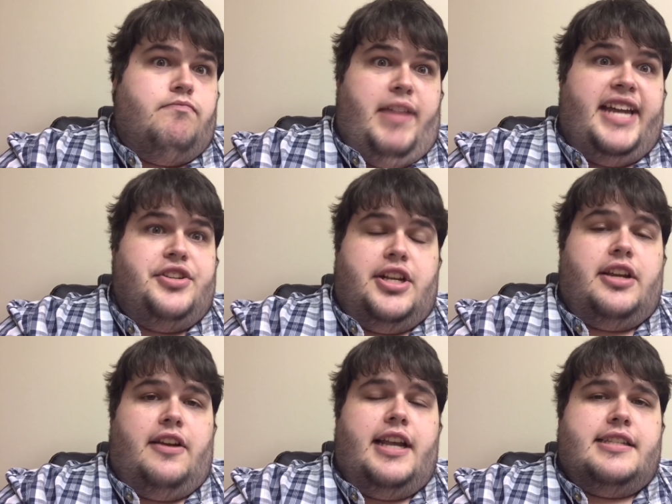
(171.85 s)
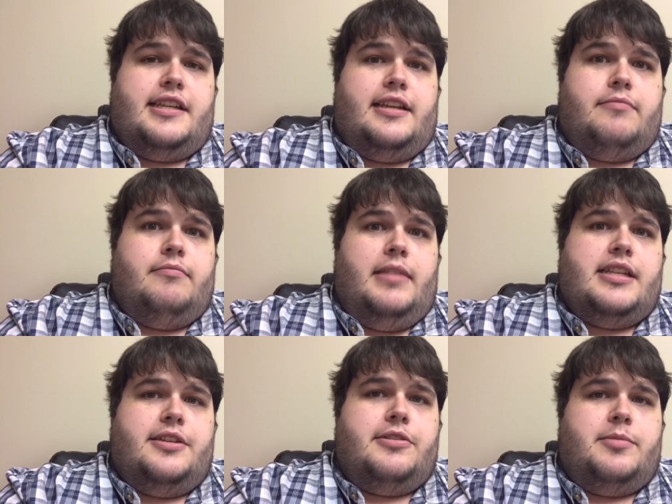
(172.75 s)
batshit crazy,
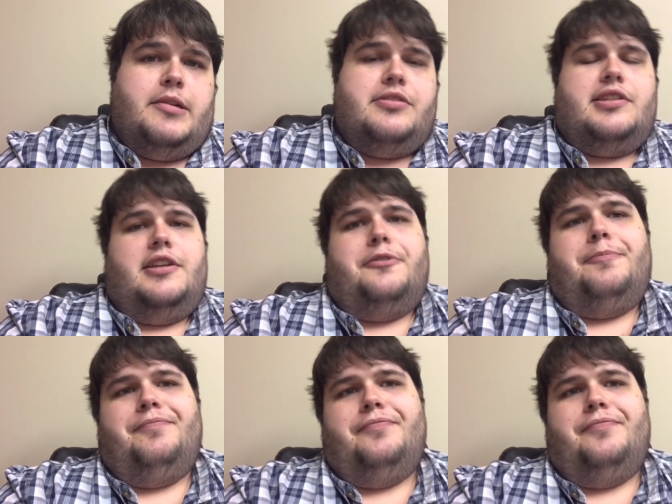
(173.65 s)
as you were supposed to.